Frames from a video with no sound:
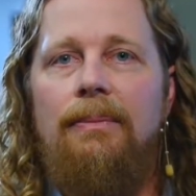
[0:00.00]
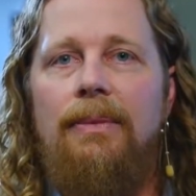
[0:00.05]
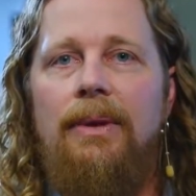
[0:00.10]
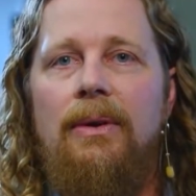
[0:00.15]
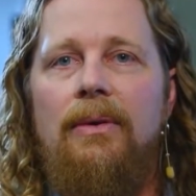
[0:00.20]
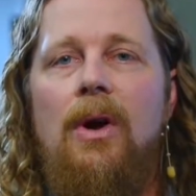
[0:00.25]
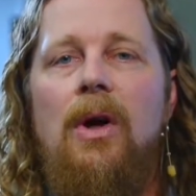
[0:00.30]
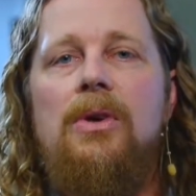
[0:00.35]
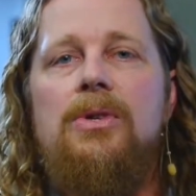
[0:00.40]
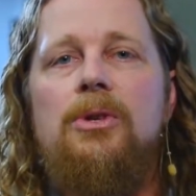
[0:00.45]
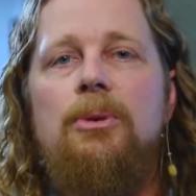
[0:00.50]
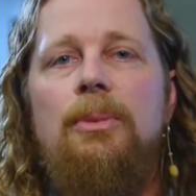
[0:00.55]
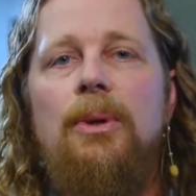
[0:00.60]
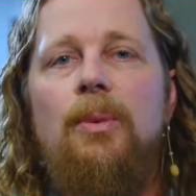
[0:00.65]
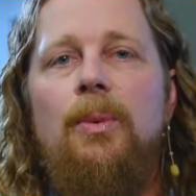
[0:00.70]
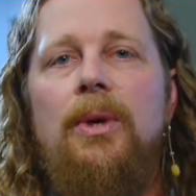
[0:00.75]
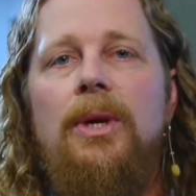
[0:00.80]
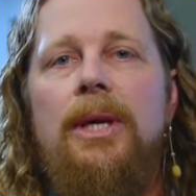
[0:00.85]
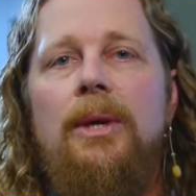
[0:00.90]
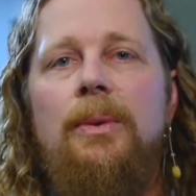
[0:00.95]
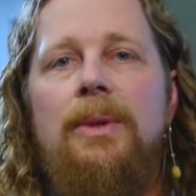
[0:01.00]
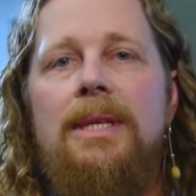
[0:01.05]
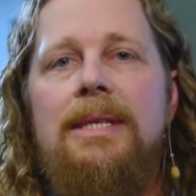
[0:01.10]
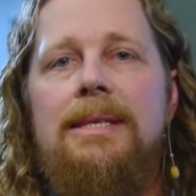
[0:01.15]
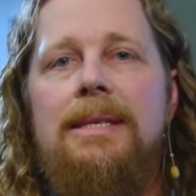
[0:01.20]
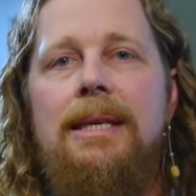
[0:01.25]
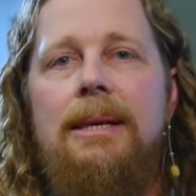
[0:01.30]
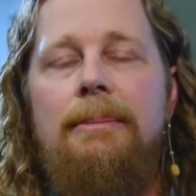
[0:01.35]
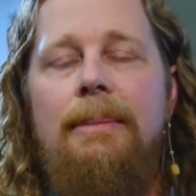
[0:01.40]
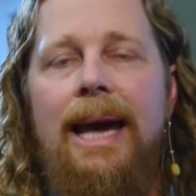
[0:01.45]
They've also been working with the
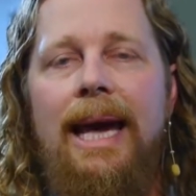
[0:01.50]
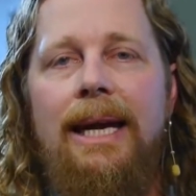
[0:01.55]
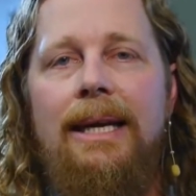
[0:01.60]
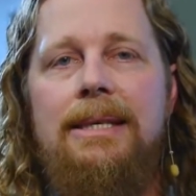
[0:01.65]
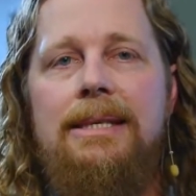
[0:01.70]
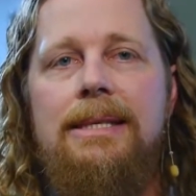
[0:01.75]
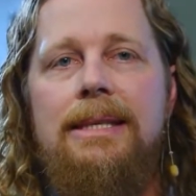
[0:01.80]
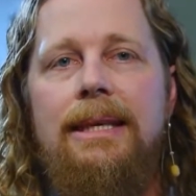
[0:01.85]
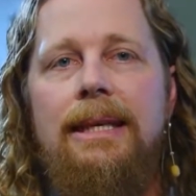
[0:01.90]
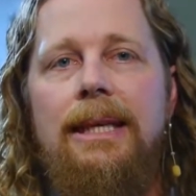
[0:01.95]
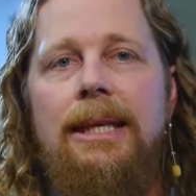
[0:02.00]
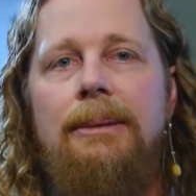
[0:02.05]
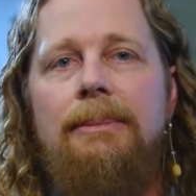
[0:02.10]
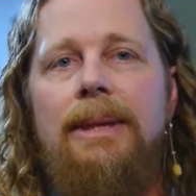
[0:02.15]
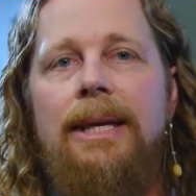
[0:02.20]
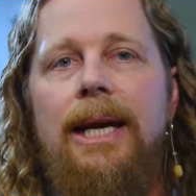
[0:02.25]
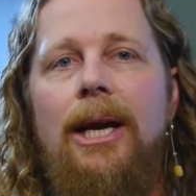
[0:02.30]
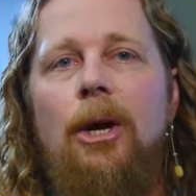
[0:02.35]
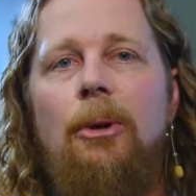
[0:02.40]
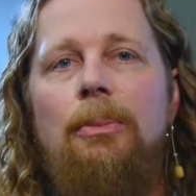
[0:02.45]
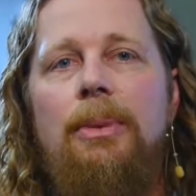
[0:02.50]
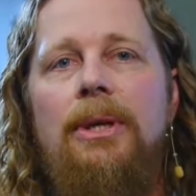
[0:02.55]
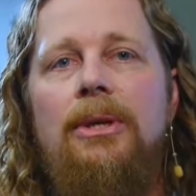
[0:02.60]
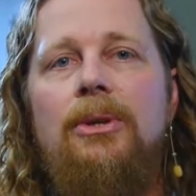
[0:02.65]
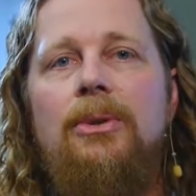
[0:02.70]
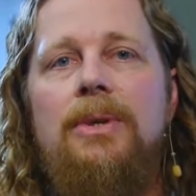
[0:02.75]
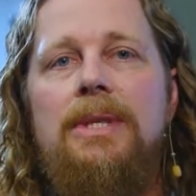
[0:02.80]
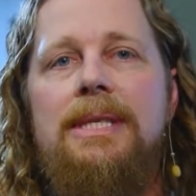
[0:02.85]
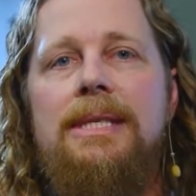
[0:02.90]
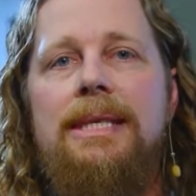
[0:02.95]
cinematics team and helping
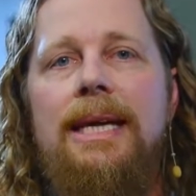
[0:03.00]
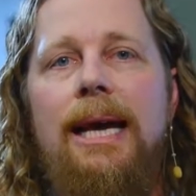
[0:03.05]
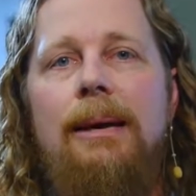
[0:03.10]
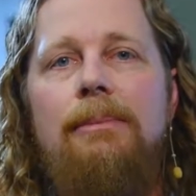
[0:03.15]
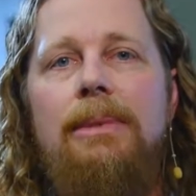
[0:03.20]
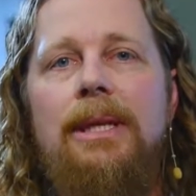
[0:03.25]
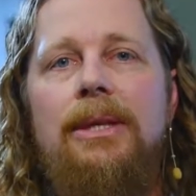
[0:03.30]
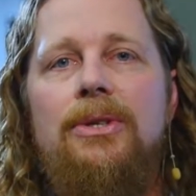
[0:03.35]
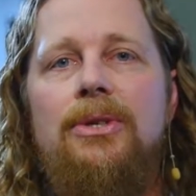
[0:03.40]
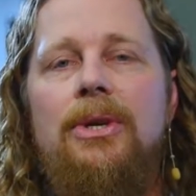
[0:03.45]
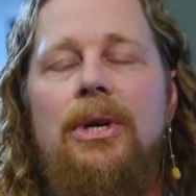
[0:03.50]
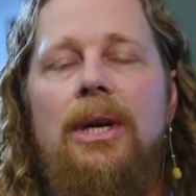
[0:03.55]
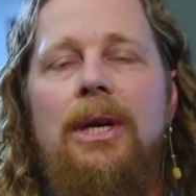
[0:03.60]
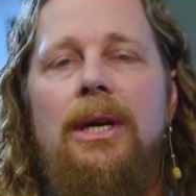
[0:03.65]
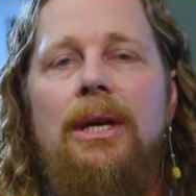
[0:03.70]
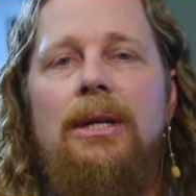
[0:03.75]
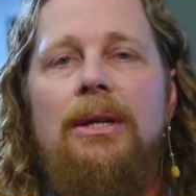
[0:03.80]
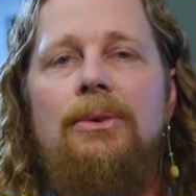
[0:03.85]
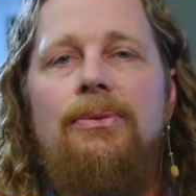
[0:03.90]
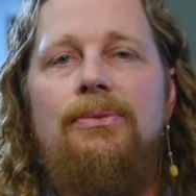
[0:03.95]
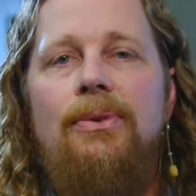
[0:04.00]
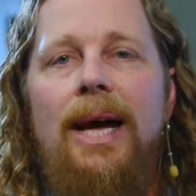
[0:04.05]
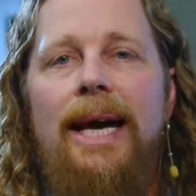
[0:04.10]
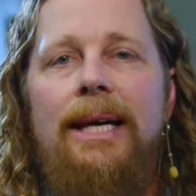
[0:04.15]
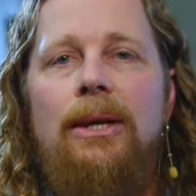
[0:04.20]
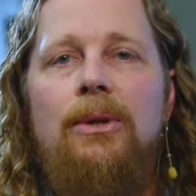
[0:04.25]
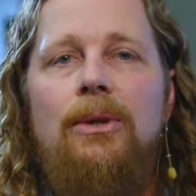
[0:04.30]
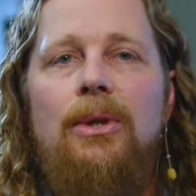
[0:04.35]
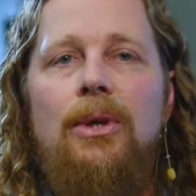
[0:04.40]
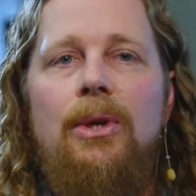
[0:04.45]
to establish the
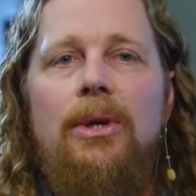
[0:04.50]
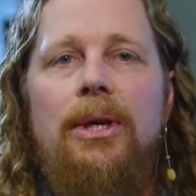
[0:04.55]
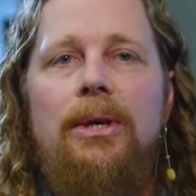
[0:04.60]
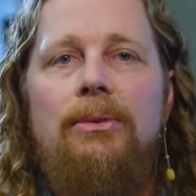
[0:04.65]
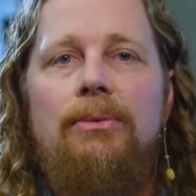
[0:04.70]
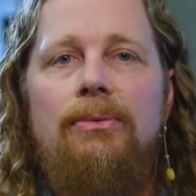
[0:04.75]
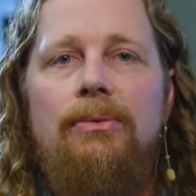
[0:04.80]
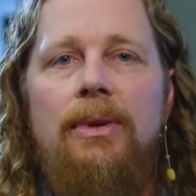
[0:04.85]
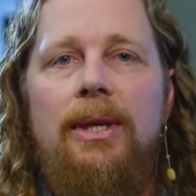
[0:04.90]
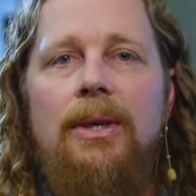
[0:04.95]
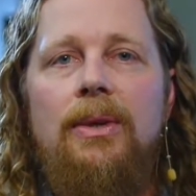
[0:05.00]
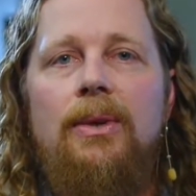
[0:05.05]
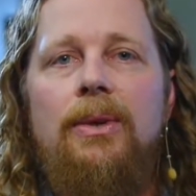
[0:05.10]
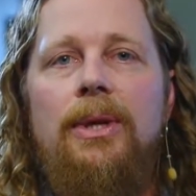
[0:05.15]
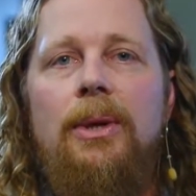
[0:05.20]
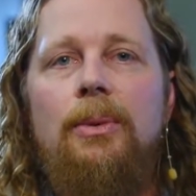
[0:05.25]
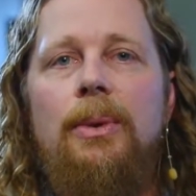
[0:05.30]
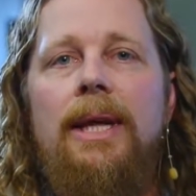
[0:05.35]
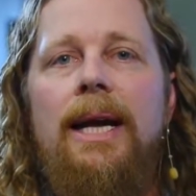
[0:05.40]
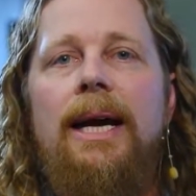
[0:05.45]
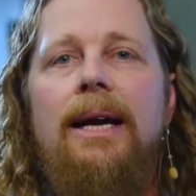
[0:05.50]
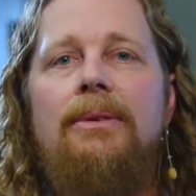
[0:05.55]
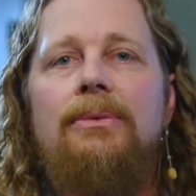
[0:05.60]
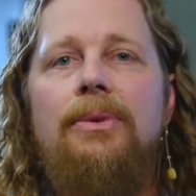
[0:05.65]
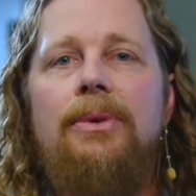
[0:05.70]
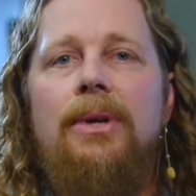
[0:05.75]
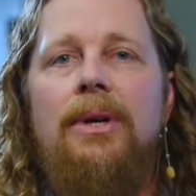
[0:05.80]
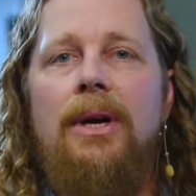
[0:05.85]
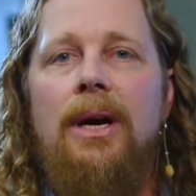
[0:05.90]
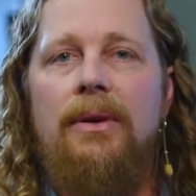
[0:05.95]
final look and feel that we'll have
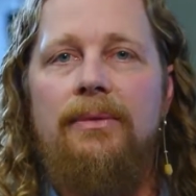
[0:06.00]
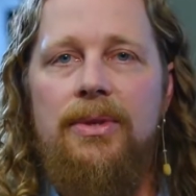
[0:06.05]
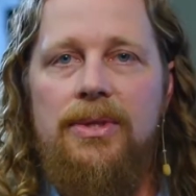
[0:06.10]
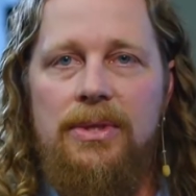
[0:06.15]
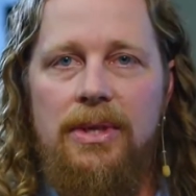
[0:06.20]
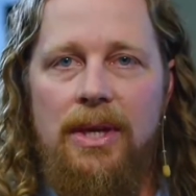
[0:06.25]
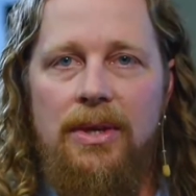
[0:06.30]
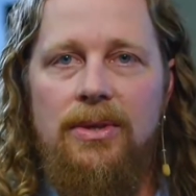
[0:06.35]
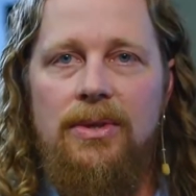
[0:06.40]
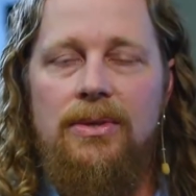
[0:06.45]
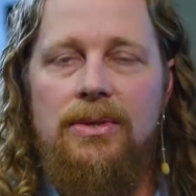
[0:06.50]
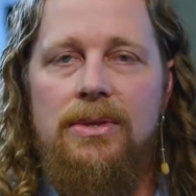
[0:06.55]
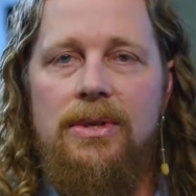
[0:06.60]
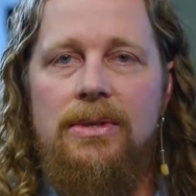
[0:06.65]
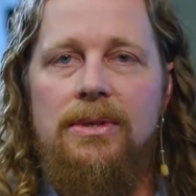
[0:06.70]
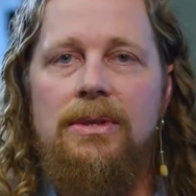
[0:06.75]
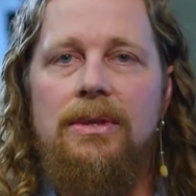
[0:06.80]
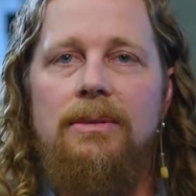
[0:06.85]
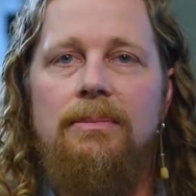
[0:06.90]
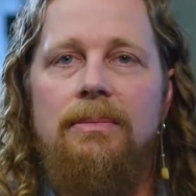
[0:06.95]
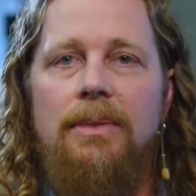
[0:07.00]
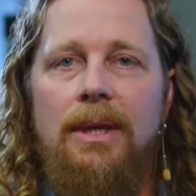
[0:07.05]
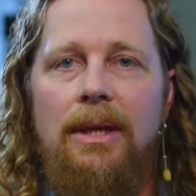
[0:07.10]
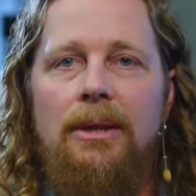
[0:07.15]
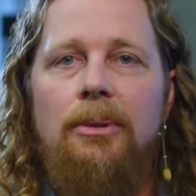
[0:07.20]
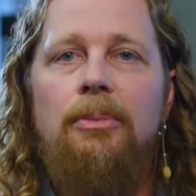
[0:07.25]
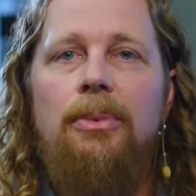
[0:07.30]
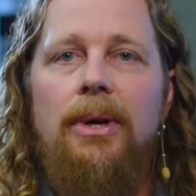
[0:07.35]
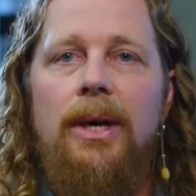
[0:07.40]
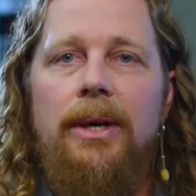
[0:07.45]
for the conversation system,
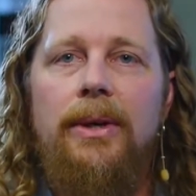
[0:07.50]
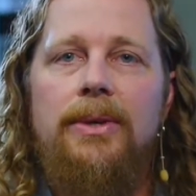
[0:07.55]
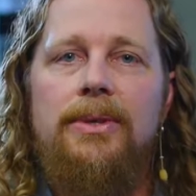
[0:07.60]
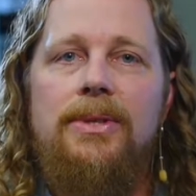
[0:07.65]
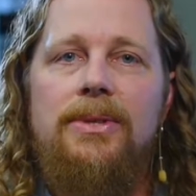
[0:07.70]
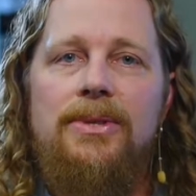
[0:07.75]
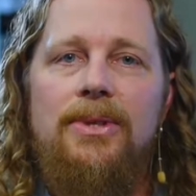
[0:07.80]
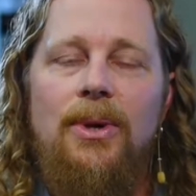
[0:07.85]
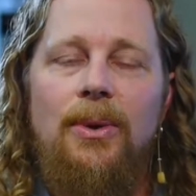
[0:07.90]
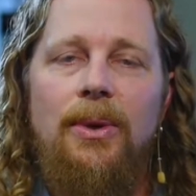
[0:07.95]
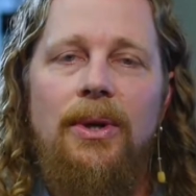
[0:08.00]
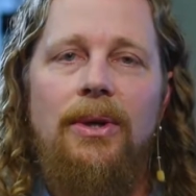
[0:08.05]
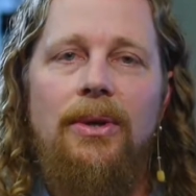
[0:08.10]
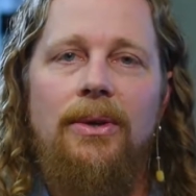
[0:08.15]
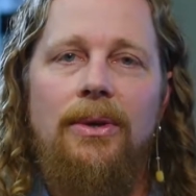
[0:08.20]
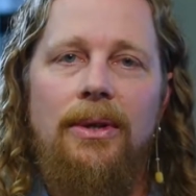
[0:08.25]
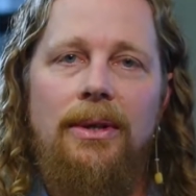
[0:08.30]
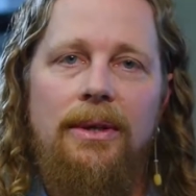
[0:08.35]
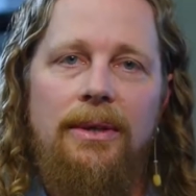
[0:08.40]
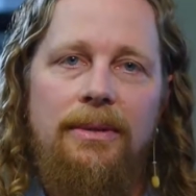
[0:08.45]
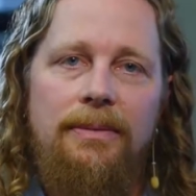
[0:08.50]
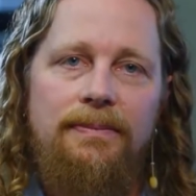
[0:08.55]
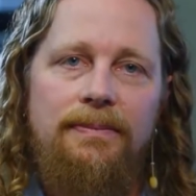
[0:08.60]
and the progress is going good.